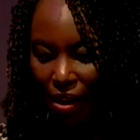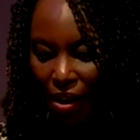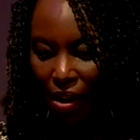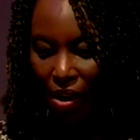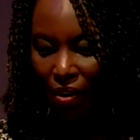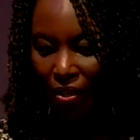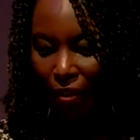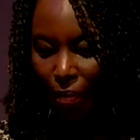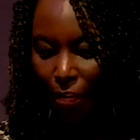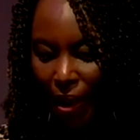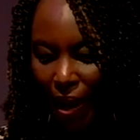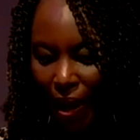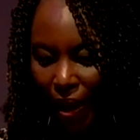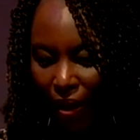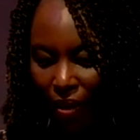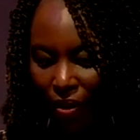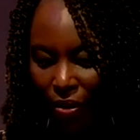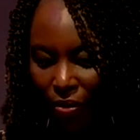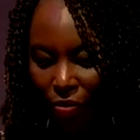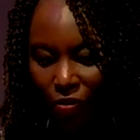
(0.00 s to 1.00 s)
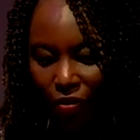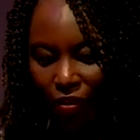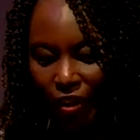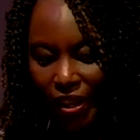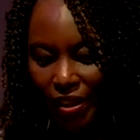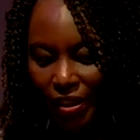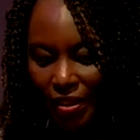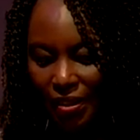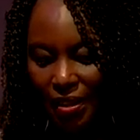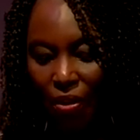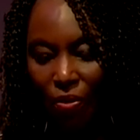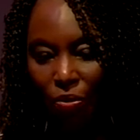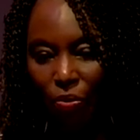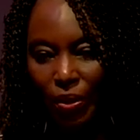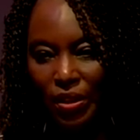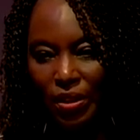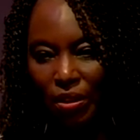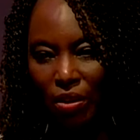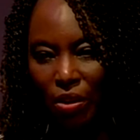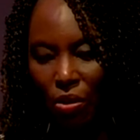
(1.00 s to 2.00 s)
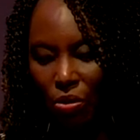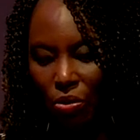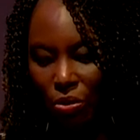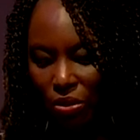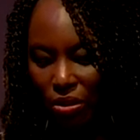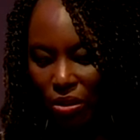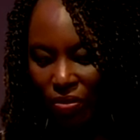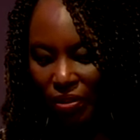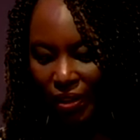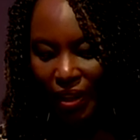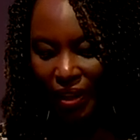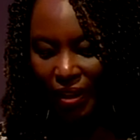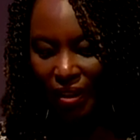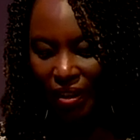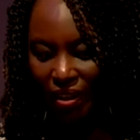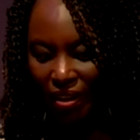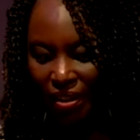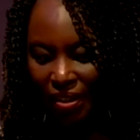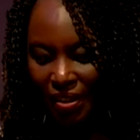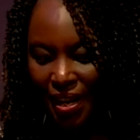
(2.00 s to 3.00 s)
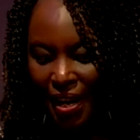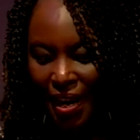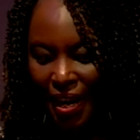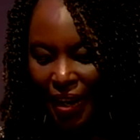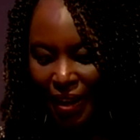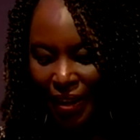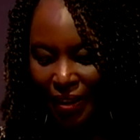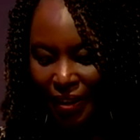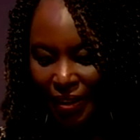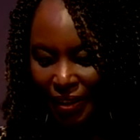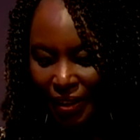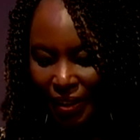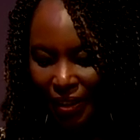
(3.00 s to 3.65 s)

on the mangrove fringed southwest coast of a little girl's island.